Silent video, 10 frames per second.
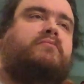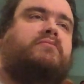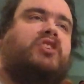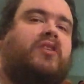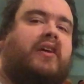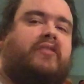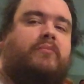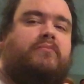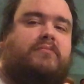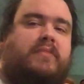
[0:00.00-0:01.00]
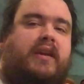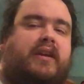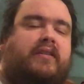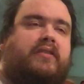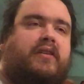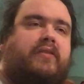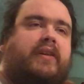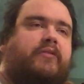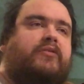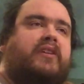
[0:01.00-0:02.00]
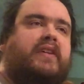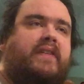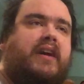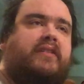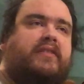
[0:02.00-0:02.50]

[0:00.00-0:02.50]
you're awesome. And never forget that.